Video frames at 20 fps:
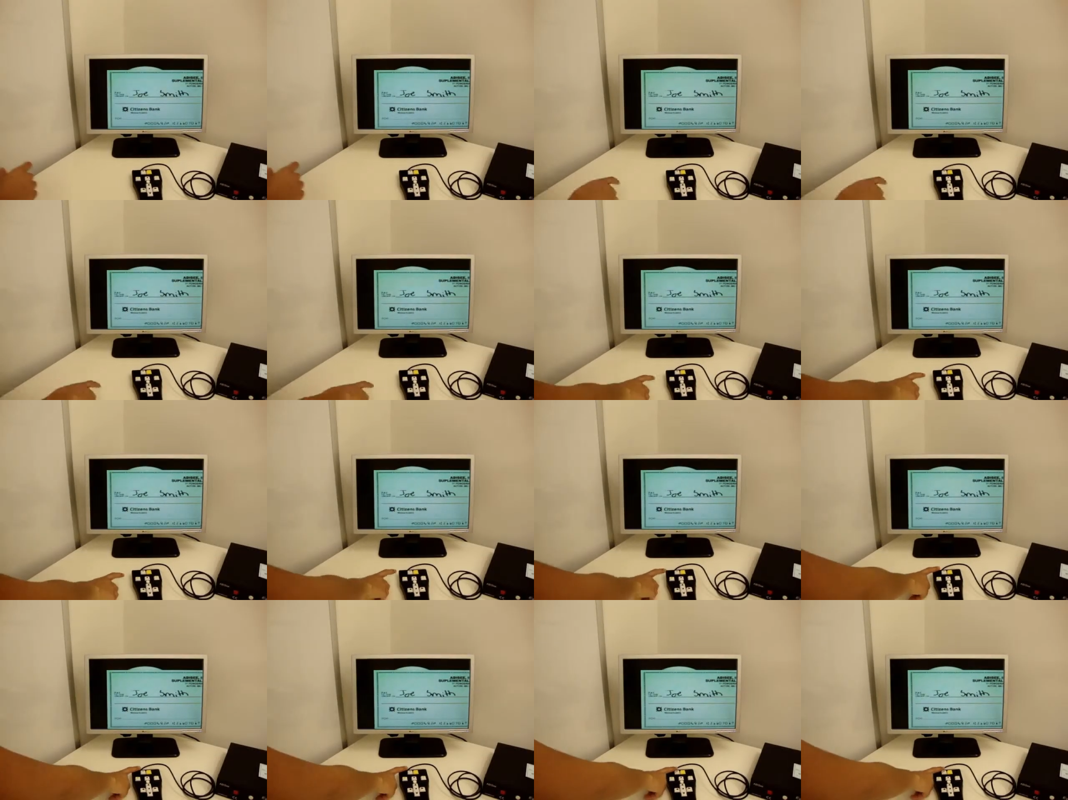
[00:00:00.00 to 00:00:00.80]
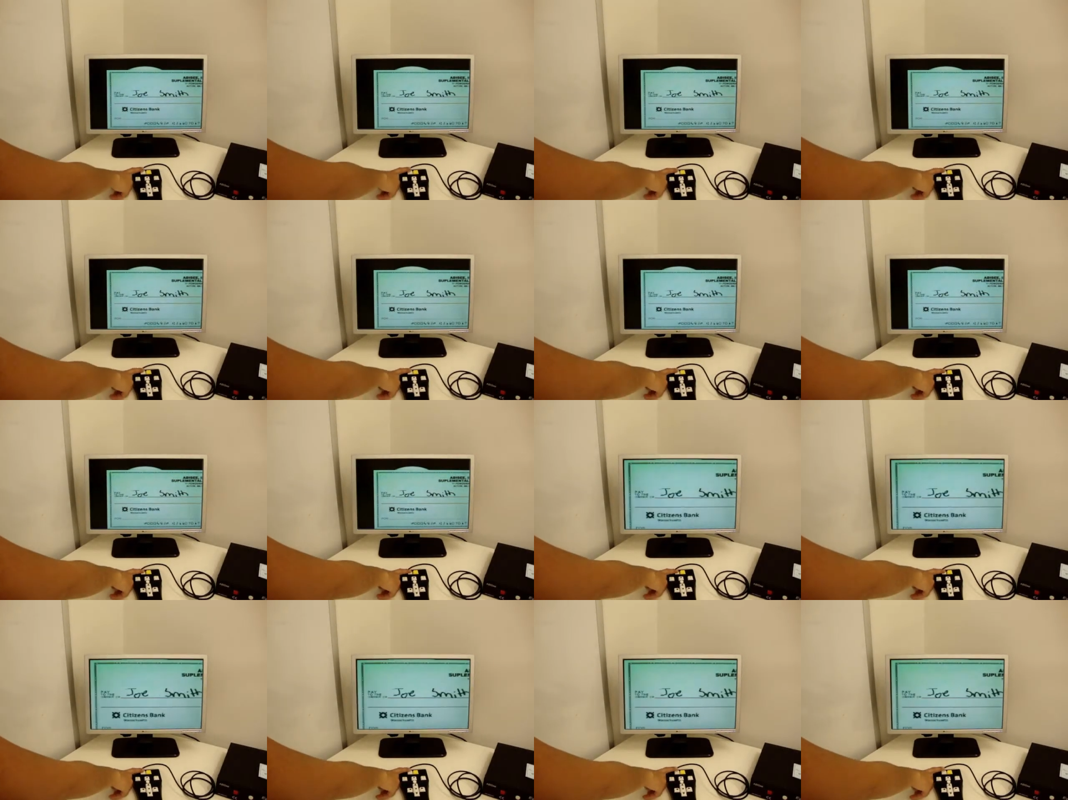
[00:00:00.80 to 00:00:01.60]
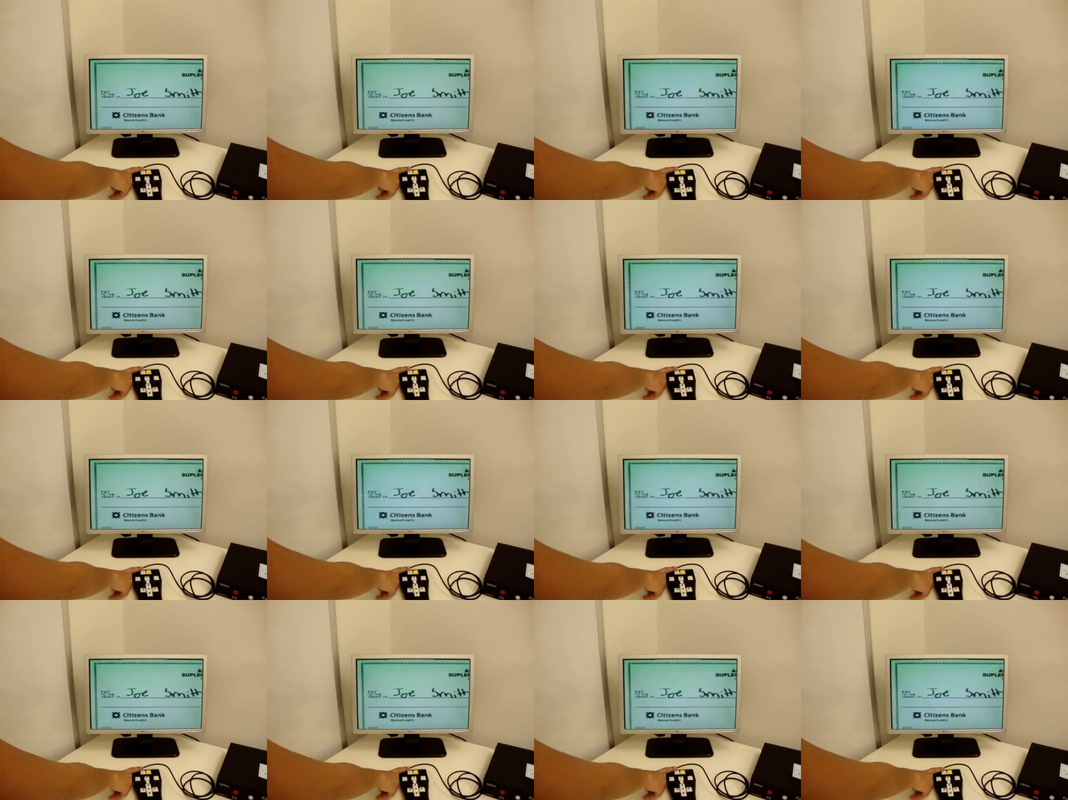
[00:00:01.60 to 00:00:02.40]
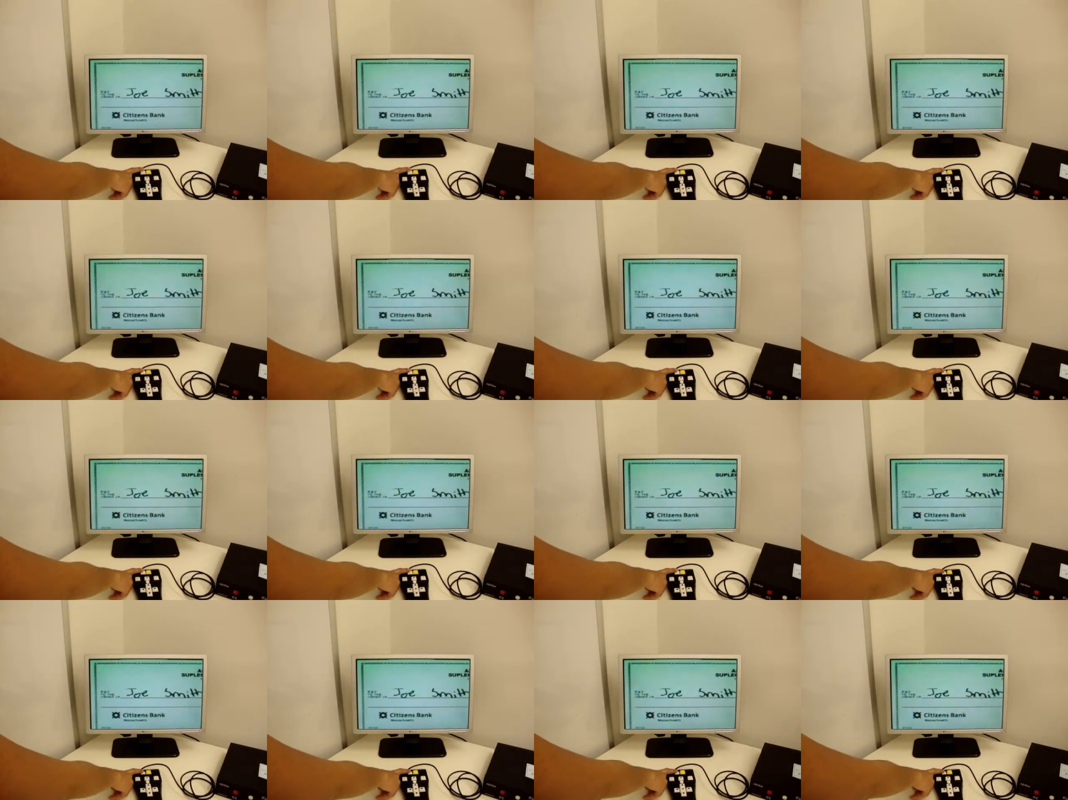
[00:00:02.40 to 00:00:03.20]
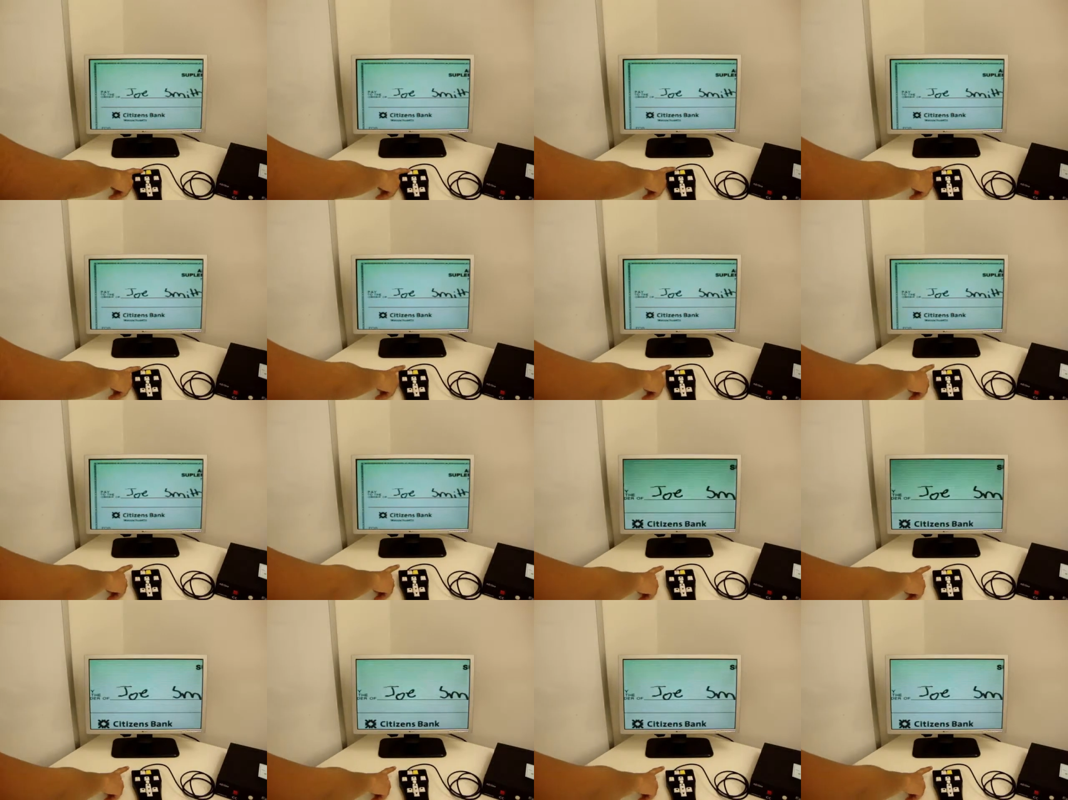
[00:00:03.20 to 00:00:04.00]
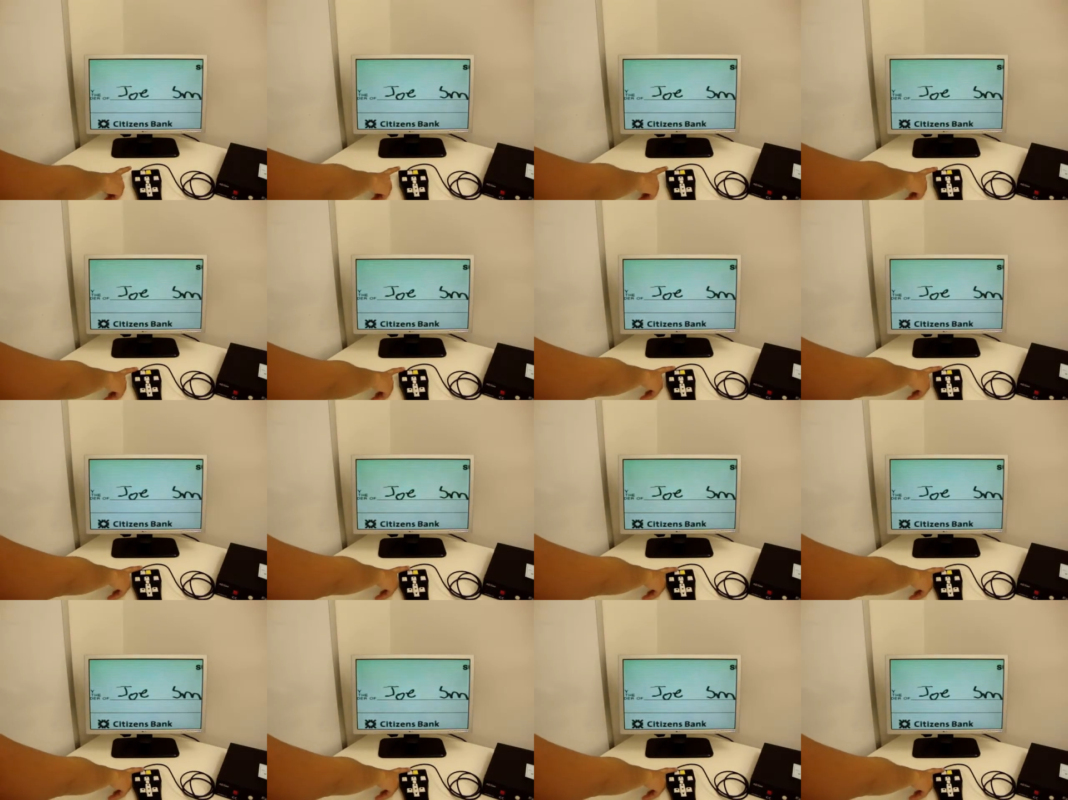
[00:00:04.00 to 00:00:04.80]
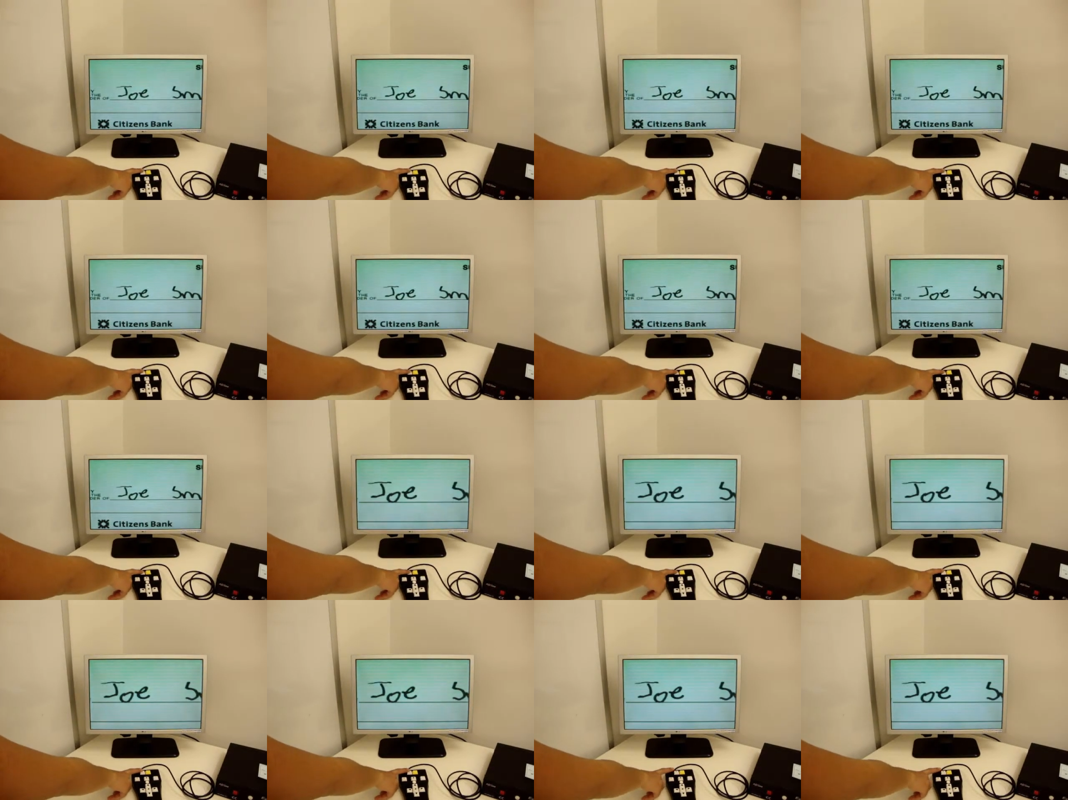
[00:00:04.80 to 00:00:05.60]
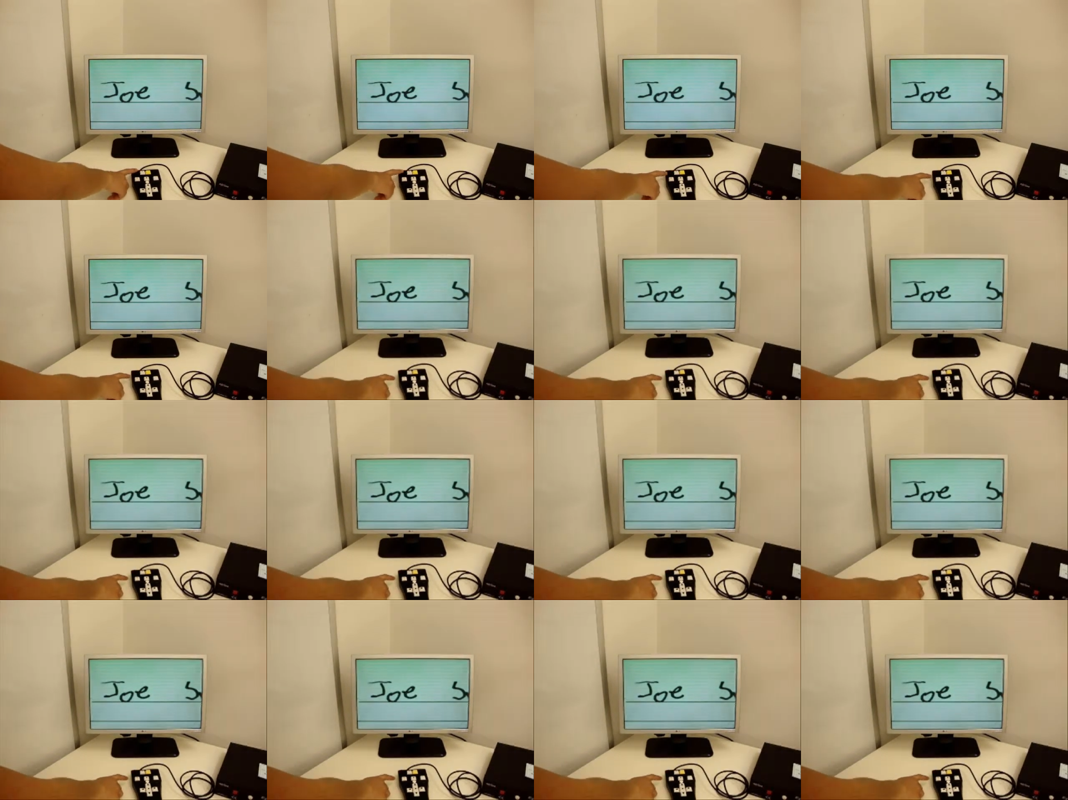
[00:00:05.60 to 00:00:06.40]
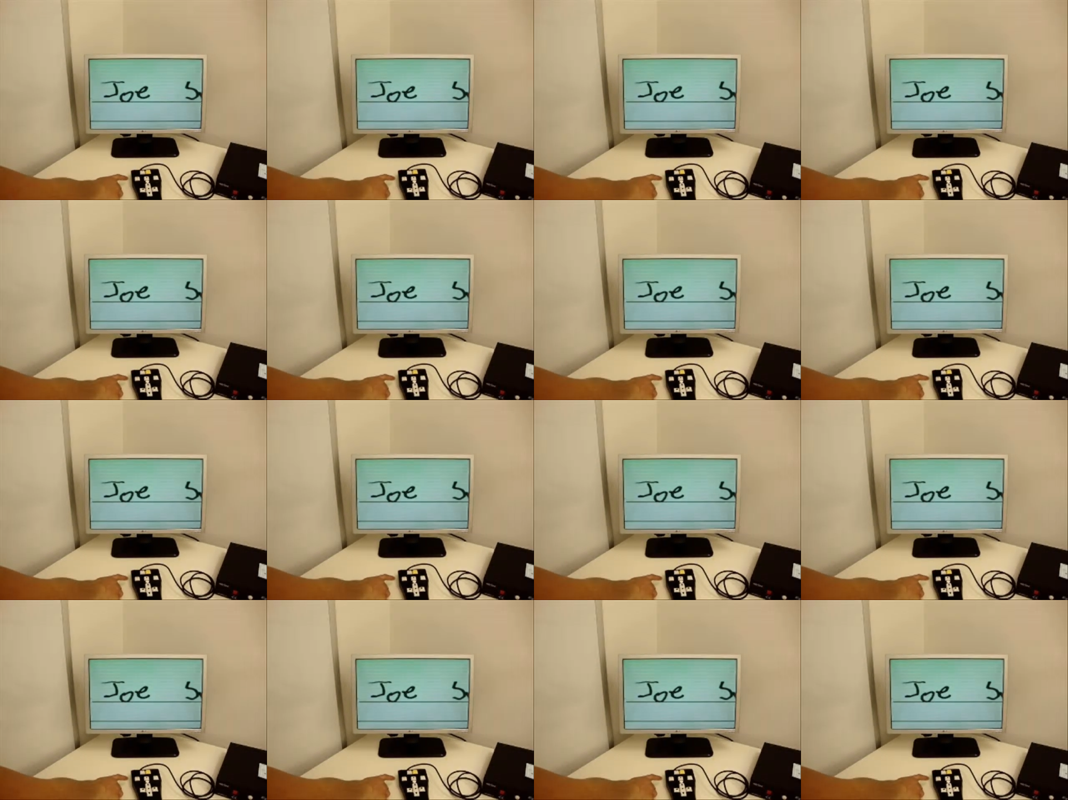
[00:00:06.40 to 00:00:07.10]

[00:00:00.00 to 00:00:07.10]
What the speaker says: No face is visible, so there are no lips to read.